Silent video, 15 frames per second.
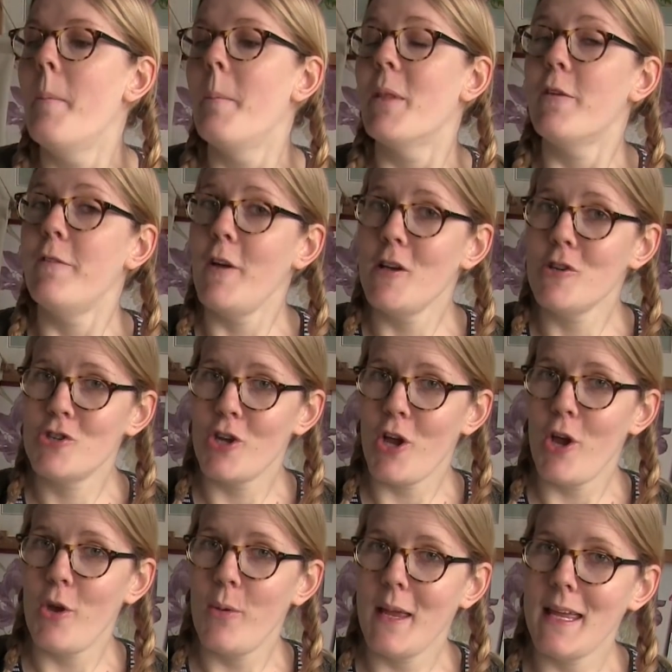But the first
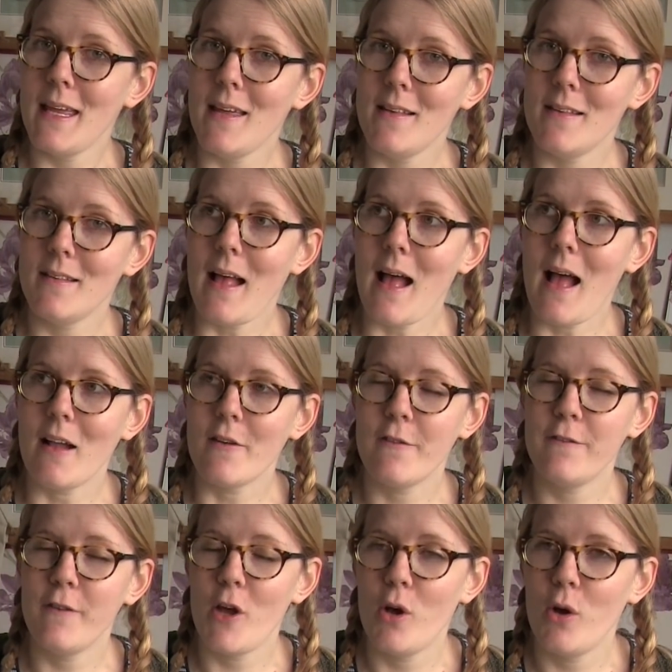show is at
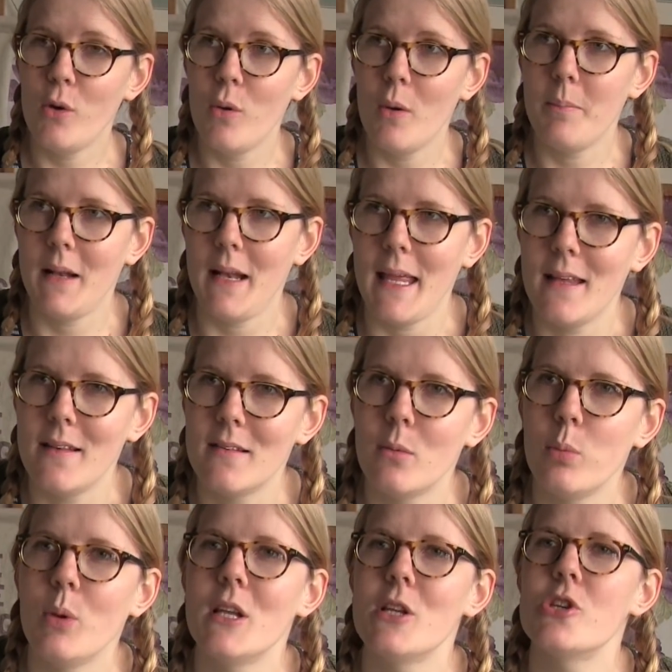Fell Place,
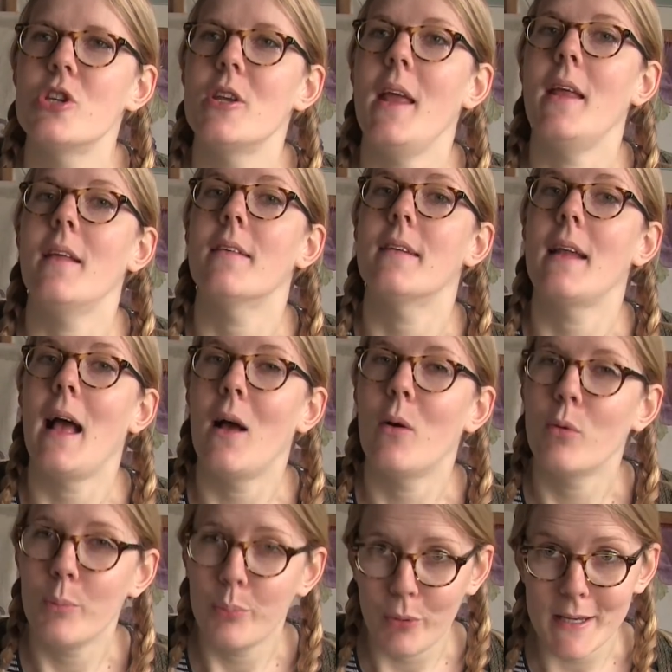which is
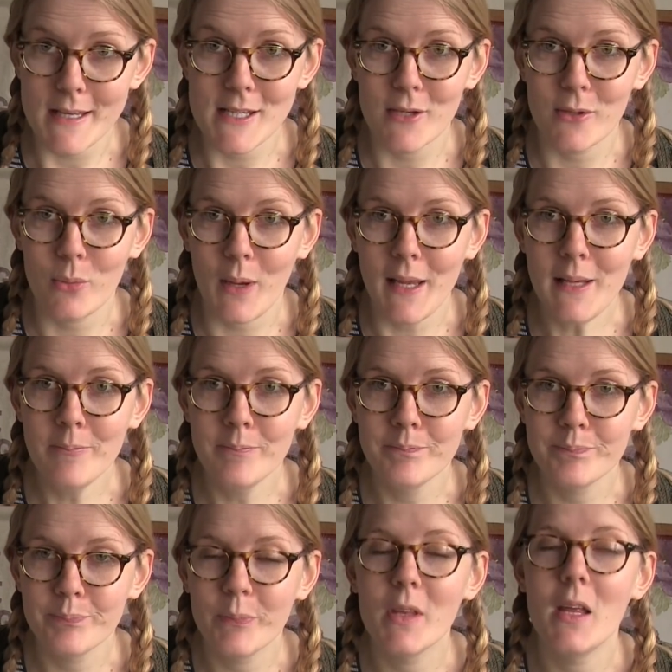down Brighton way,
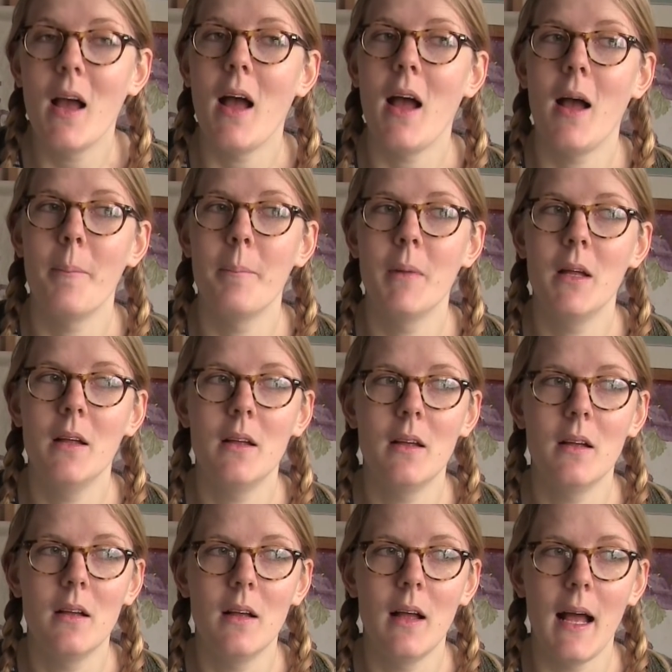
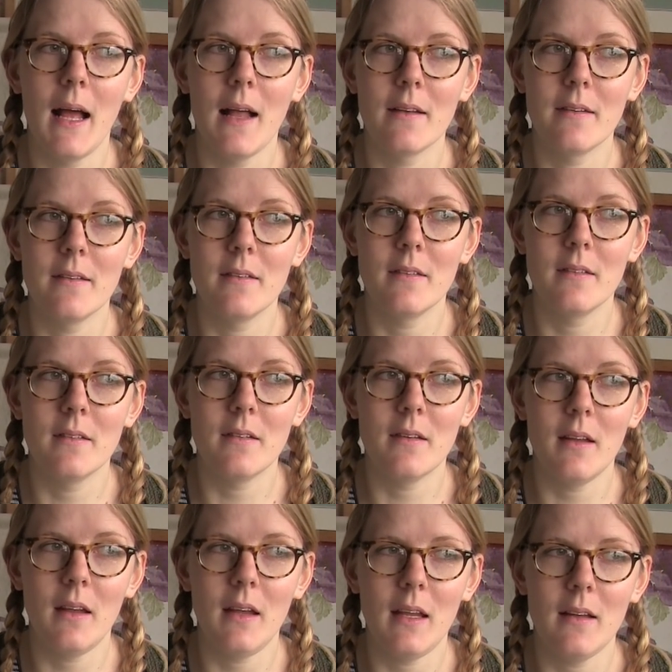and
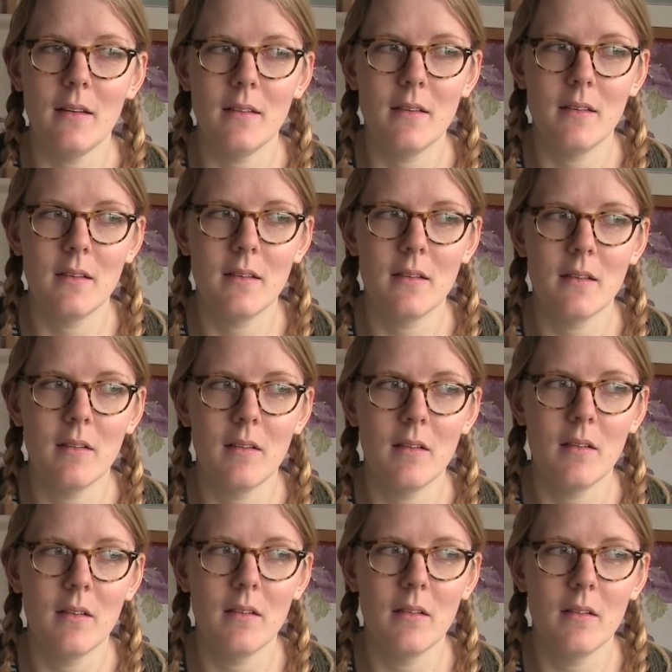it's
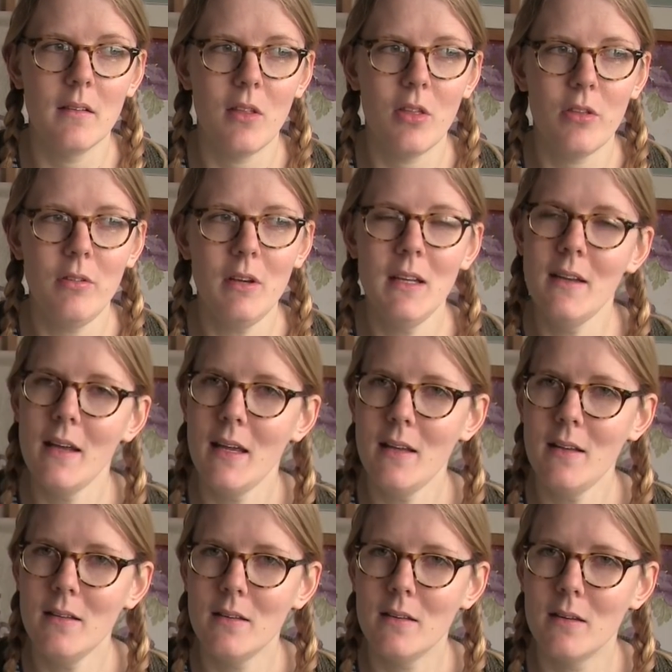3
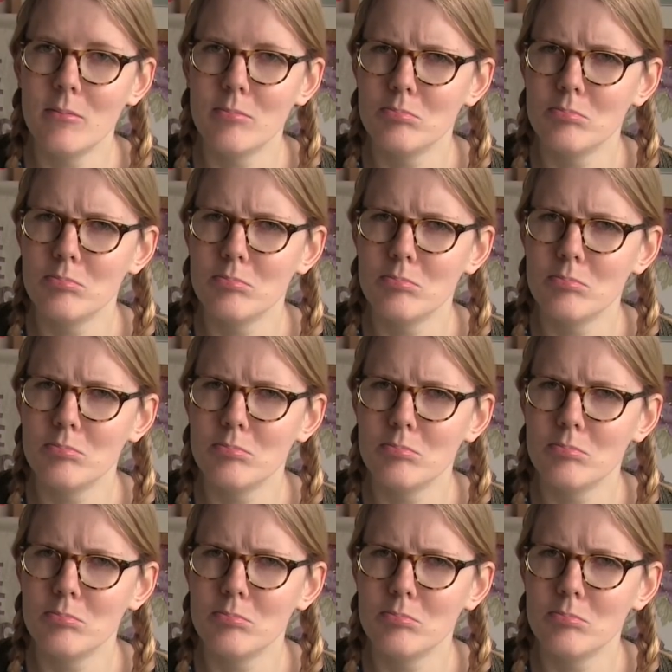days.